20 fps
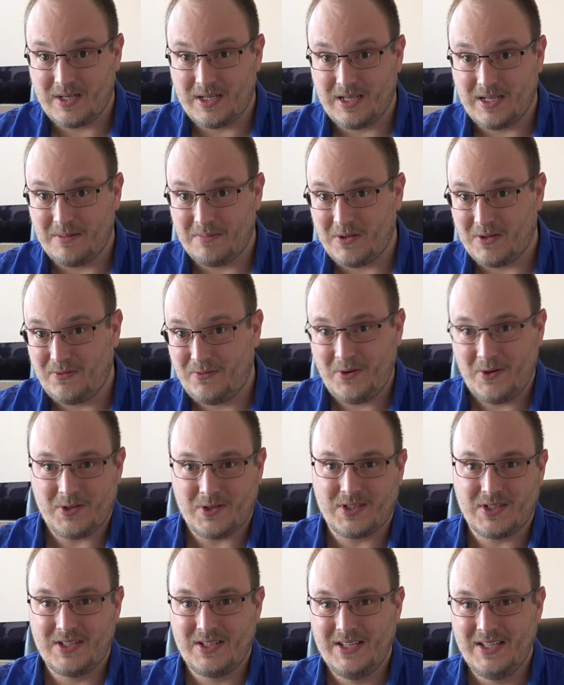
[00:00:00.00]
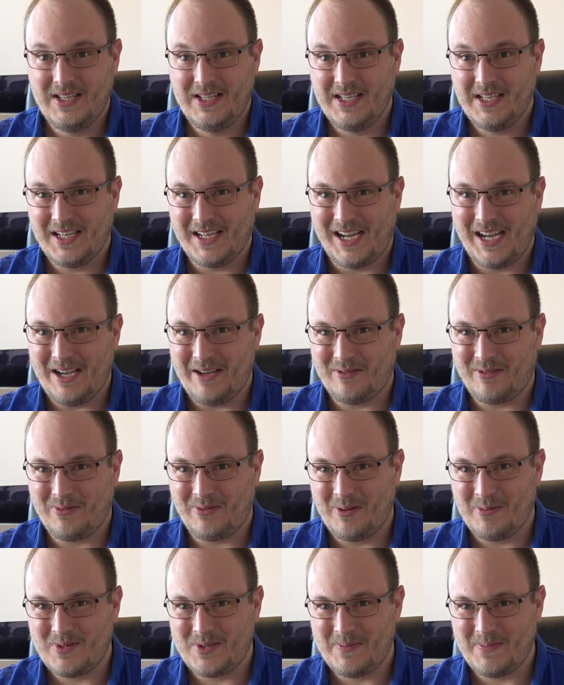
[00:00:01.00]
But first, I have to
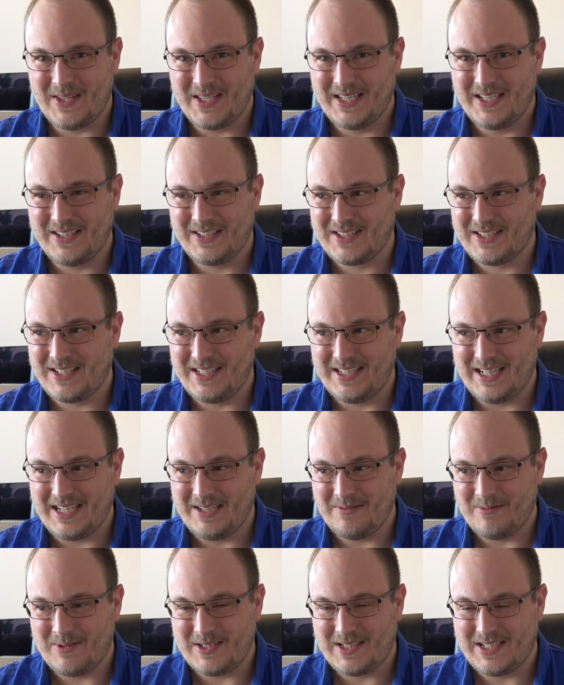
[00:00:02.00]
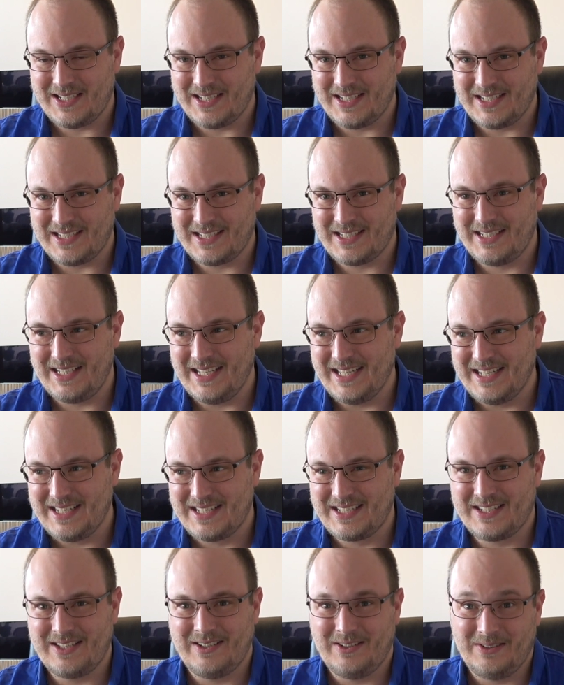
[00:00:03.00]
film something else today, which is the
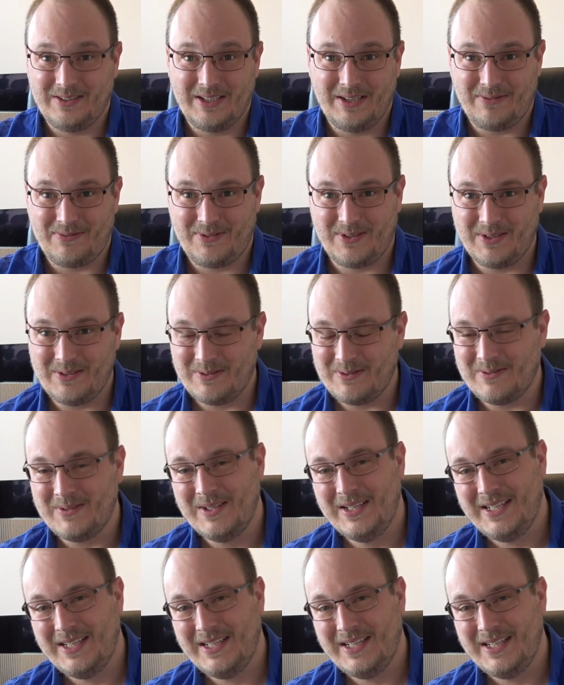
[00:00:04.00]
install. If you